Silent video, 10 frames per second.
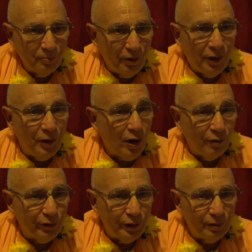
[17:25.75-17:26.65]
very
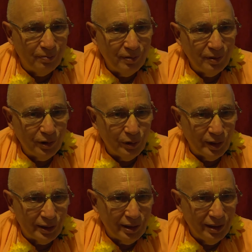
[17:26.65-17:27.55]
often.
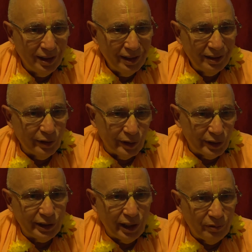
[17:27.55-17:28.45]
During
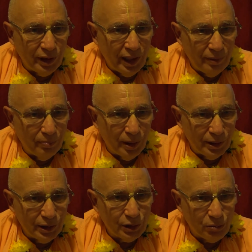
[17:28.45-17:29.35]
7-8
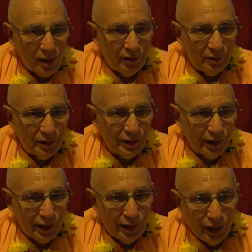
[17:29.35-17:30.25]
months while he was
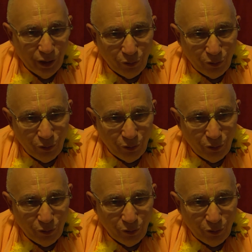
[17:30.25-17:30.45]
in India,